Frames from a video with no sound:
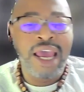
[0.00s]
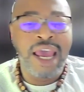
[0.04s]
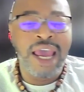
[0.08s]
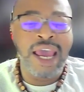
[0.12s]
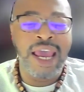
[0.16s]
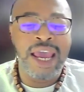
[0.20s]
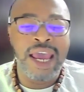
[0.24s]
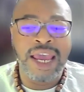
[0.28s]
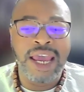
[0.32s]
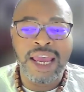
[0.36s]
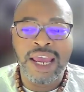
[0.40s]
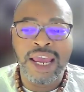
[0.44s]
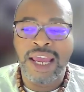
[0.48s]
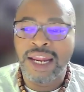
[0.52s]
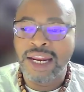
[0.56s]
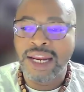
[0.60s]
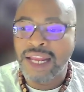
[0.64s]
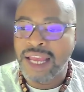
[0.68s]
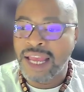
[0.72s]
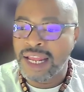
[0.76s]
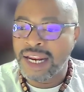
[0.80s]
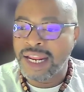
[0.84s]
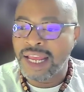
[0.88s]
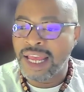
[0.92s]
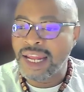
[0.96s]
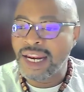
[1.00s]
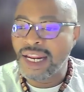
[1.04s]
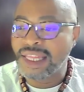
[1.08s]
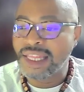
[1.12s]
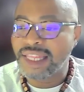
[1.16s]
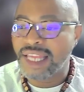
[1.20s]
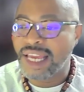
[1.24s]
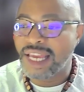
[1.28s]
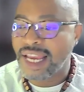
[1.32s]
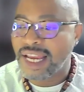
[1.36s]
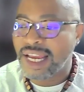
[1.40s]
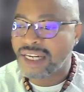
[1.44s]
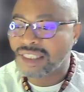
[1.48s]
and
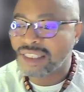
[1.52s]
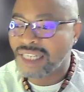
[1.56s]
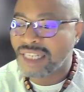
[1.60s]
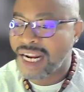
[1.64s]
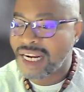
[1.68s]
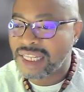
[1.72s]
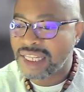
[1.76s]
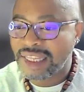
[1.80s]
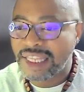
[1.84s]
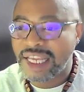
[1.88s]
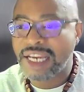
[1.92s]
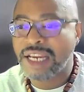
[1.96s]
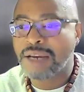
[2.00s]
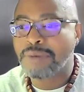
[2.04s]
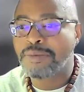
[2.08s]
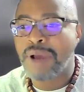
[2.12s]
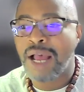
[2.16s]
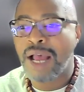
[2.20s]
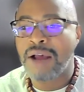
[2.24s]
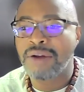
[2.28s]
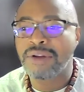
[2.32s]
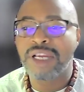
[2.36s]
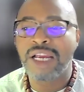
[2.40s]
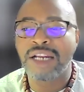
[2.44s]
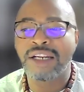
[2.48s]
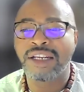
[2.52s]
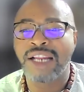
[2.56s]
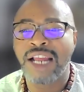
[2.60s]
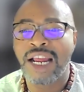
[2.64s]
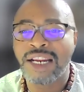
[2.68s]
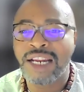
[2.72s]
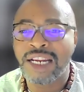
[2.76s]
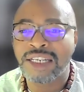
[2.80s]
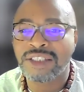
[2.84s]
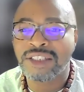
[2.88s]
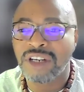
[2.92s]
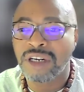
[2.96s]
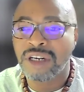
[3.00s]
anything else that I can think about
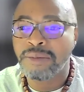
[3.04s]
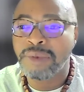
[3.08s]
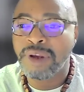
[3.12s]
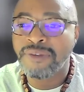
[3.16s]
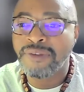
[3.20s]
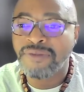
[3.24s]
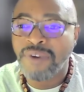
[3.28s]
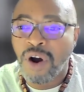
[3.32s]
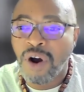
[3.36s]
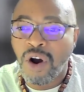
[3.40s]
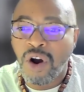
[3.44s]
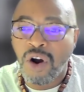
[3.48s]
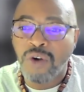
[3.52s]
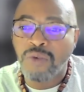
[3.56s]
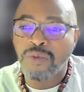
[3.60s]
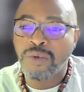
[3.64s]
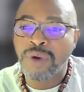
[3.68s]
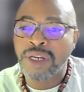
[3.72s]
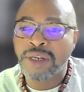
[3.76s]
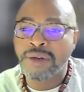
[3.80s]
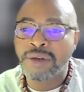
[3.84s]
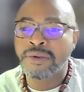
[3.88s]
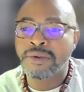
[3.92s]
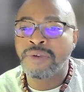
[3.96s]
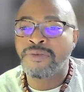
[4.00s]
that's going to be involved with